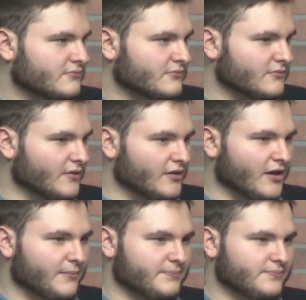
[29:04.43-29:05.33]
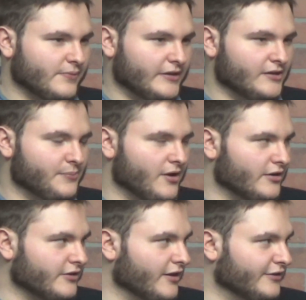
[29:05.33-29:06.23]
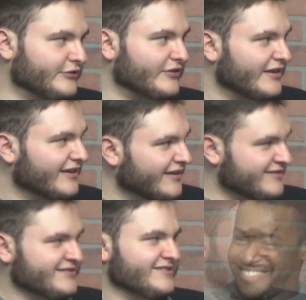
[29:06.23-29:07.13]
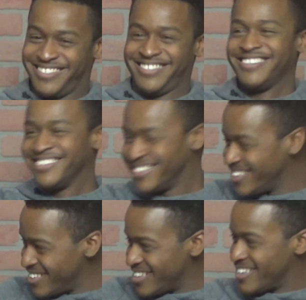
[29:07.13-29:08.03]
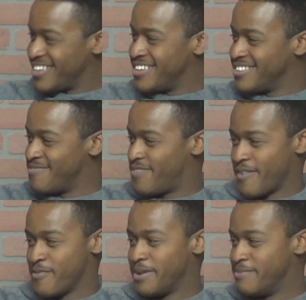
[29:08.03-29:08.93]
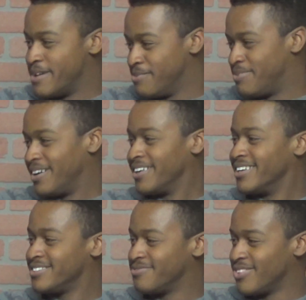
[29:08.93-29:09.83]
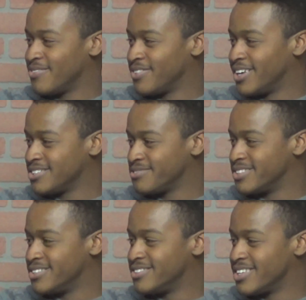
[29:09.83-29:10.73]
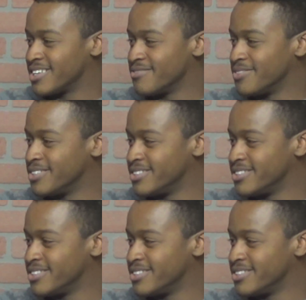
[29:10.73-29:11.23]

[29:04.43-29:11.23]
Yeah, making a podcast about philosophy. If everybody made a podcast about philosophy, then they could avoid it.